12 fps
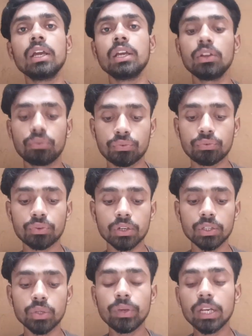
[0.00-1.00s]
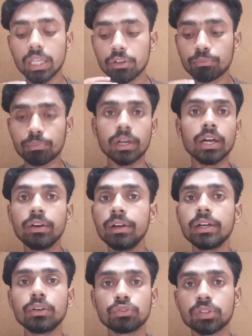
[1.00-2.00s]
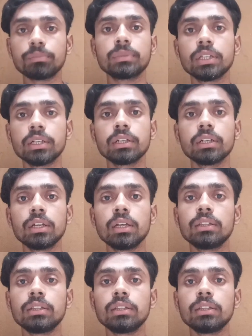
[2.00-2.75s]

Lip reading: If you will give priority to something,